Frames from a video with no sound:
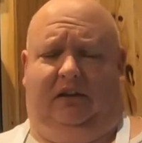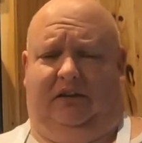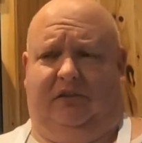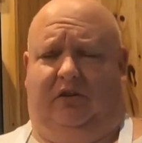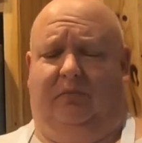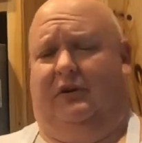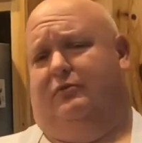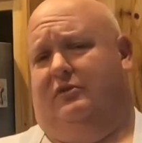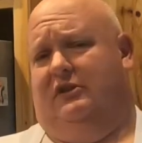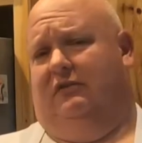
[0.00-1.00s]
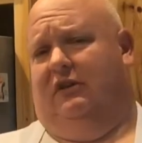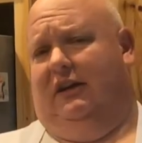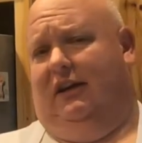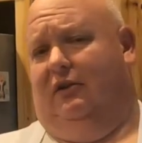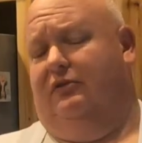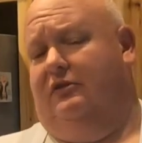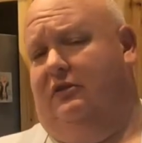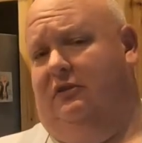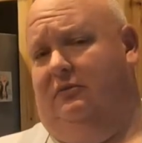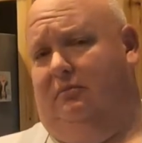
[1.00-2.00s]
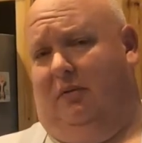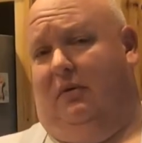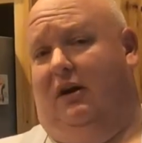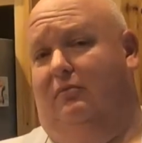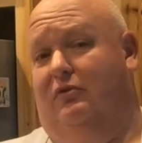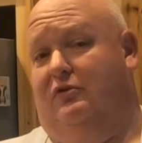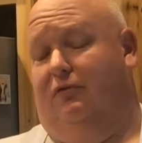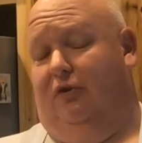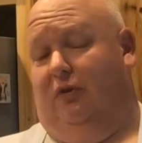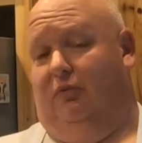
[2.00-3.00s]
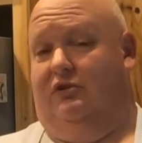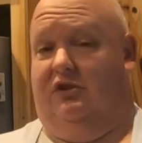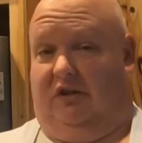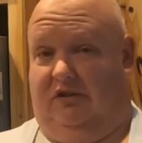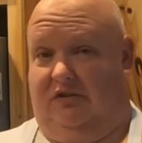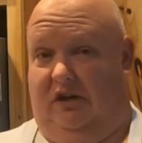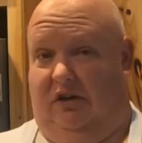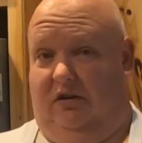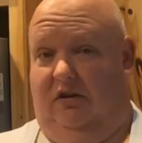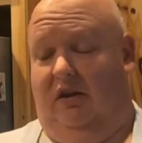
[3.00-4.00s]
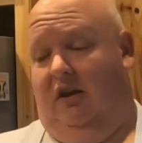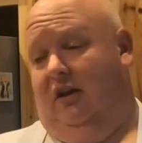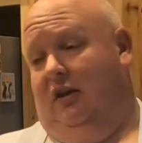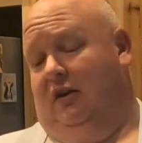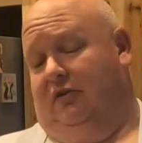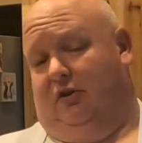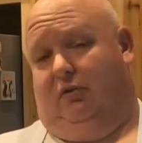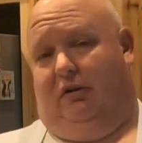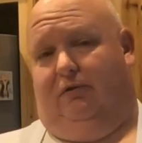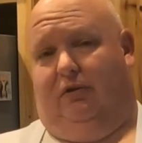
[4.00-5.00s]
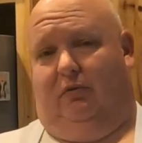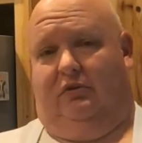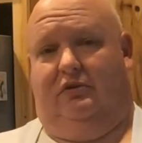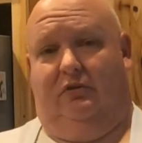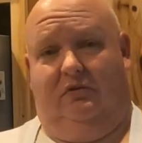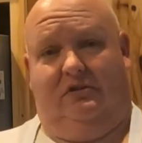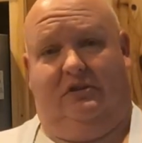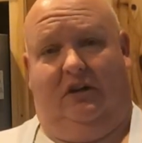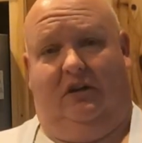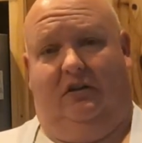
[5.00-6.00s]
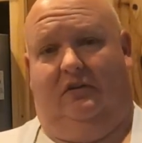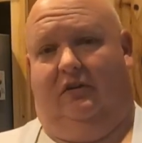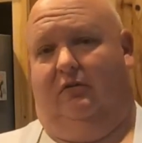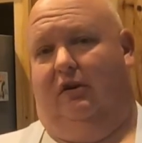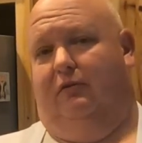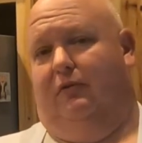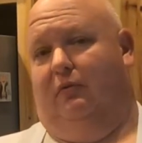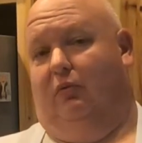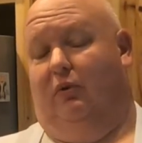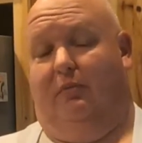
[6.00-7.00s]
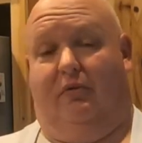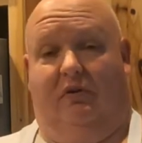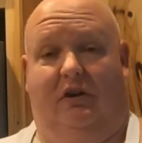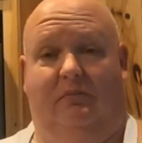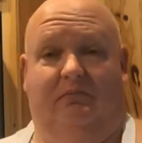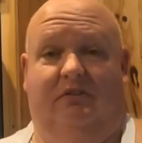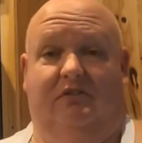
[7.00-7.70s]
That's how they're best received in the house. My mom used to fill them with chicken salad. They're great filled with tuna salad. They're great filled with whipped cream.